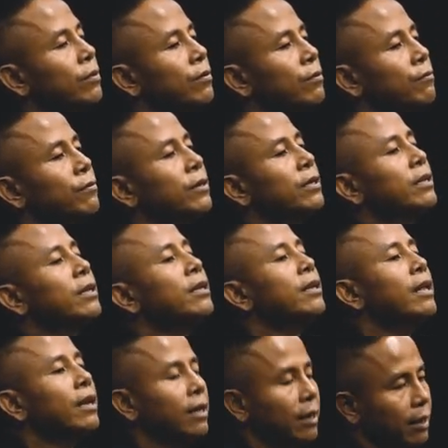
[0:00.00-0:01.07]
feel a
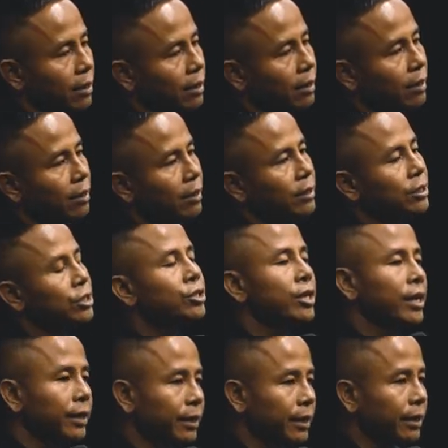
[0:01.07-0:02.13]
little
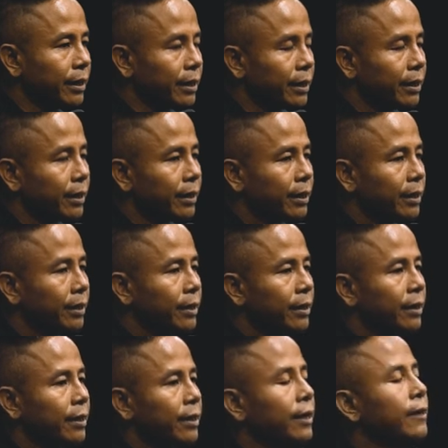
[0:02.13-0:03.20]
shaky
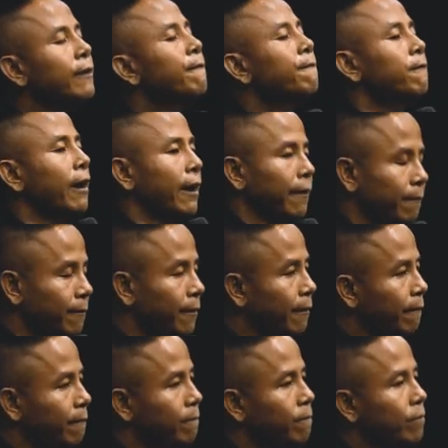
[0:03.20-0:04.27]
in the faith.
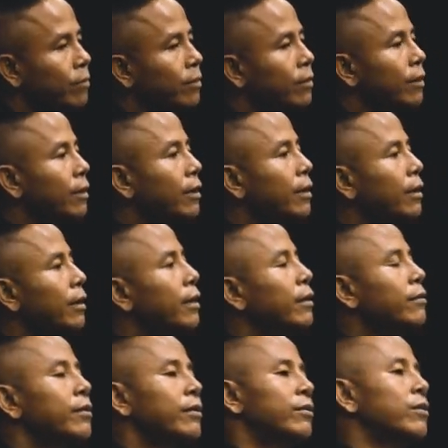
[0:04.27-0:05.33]
Is
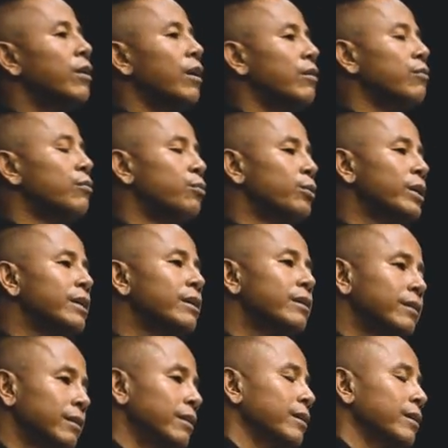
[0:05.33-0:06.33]
this God real?